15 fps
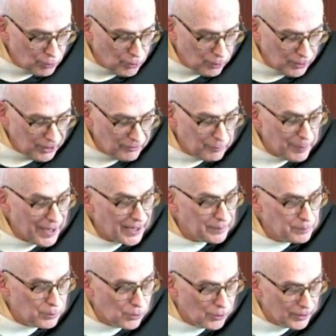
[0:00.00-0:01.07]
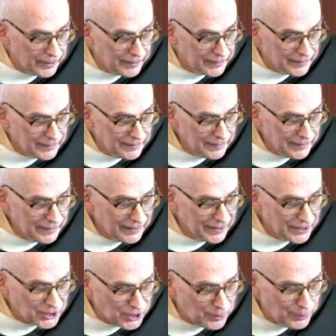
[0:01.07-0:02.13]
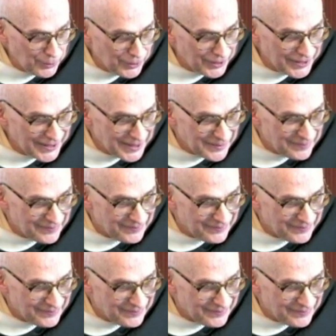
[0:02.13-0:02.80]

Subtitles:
role of bad boy in his community.